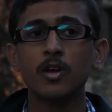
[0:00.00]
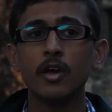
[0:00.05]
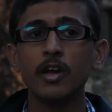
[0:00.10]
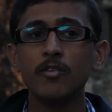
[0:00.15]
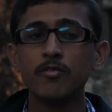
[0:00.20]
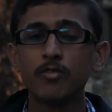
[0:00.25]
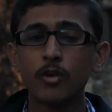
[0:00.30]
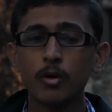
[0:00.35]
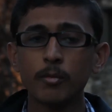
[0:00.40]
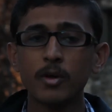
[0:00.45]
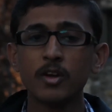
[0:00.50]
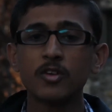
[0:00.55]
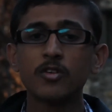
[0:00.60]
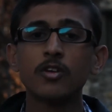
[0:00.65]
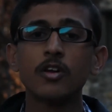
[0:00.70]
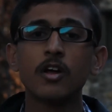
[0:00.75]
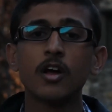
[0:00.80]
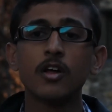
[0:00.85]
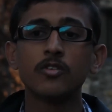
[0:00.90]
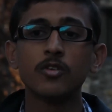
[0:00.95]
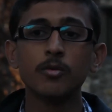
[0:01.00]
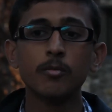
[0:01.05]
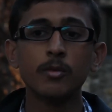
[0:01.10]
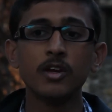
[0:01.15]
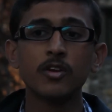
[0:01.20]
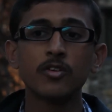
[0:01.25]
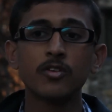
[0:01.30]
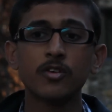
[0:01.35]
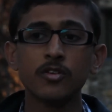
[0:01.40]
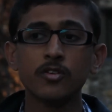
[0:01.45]
information
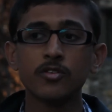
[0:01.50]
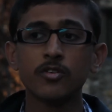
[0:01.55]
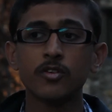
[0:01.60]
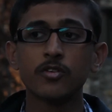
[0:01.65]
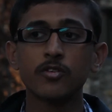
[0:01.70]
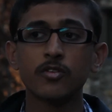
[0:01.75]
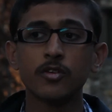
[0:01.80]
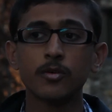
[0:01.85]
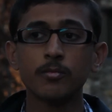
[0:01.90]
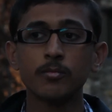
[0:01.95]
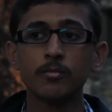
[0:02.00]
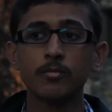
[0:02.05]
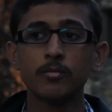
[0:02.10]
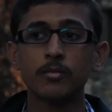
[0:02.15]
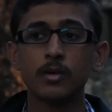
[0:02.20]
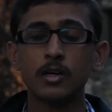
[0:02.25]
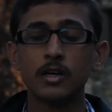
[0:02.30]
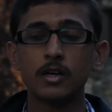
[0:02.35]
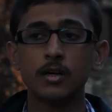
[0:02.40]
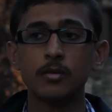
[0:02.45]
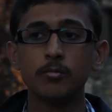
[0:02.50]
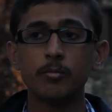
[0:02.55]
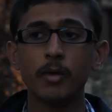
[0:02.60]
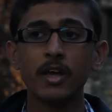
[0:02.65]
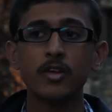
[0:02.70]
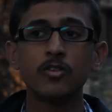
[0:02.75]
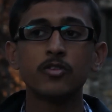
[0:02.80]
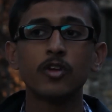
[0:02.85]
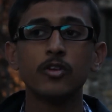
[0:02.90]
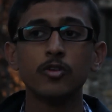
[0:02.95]
assimilation system
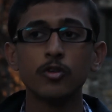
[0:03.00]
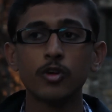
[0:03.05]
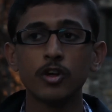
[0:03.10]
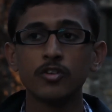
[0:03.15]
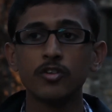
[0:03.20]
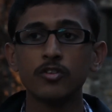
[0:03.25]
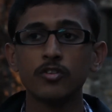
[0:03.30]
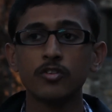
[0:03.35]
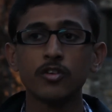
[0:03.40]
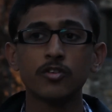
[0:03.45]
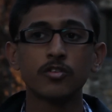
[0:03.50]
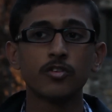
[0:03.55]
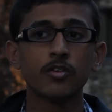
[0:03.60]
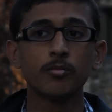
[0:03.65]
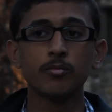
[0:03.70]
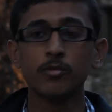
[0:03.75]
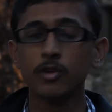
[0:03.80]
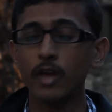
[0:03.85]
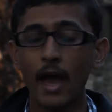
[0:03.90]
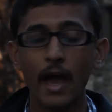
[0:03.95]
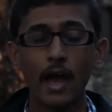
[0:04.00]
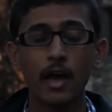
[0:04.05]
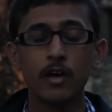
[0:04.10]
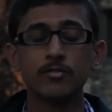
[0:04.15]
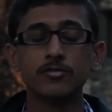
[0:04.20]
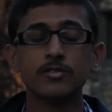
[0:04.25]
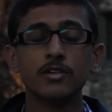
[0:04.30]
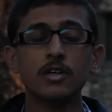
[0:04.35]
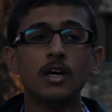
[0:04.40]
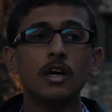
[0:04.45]
based education system we
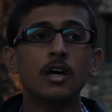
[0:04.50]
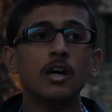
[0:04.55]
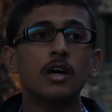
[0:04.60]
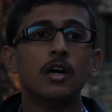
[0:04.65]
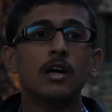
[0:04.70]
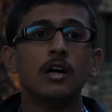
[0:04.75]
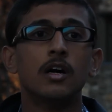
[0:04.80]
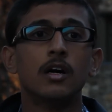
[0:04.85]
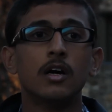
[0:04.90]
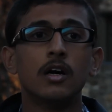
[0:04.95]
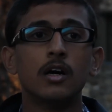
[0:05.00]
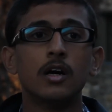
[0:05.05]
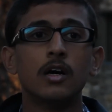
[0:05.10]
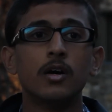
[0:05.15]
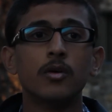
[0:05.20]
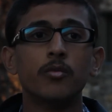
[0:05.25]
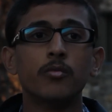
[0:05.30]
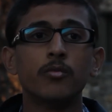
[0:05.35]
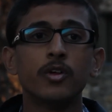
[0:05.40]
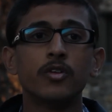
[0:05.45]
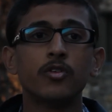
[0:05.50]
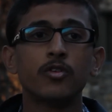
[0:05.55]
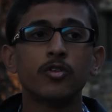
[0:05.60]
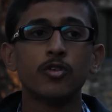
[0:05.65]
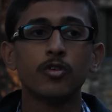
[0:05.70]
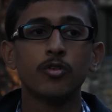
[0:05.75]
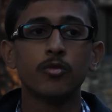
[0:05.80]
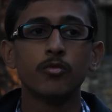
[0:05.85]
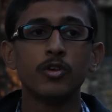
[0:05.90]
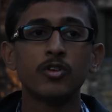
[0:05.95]
have
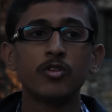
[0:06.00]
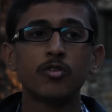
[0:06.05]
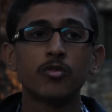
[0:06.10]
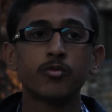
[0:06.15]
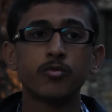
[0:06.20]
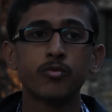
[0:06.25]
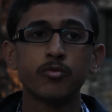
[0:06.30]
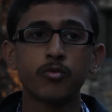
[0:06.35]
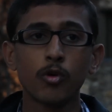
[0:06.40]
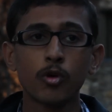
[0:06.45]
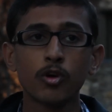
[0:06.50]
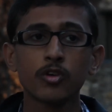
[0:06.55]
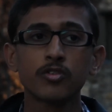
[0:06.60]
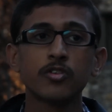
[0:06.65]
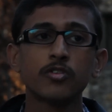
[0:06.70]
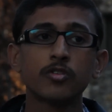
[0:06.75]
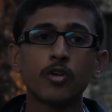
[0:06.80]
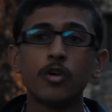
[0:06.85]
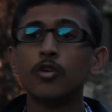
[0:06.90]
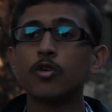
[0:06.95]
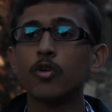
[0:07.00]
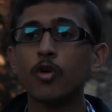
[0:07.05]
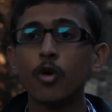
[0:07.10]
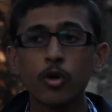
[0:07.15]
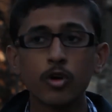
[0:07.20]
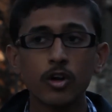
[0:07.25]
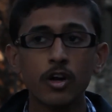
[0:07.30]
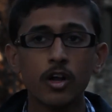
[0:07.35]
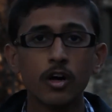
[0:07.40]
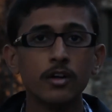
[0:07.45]
which focuses on
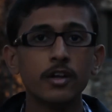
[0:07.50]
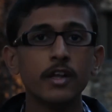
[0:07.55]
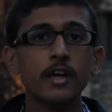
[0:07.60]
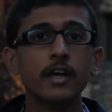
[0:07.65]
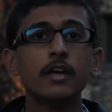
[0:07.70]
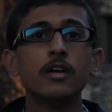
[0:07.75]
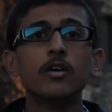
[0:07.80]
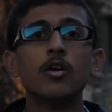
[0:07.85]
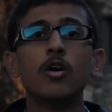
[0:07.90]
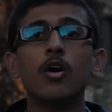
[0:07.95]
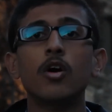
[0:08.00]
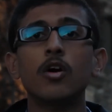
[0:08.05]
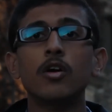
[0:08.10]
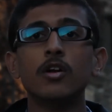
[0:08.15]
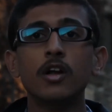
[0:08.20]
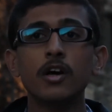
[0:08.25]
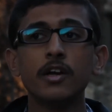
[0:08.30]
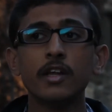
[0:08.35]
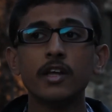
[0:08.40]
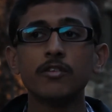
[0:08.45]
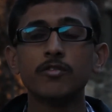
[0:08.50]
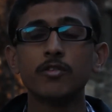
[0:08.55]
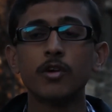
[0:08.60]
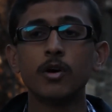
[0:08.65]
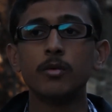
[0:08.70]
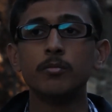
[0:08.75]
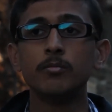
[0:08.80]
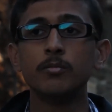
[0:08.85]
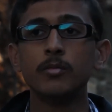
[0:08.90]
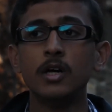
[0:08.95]
rote learning or learning
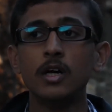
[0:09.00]
from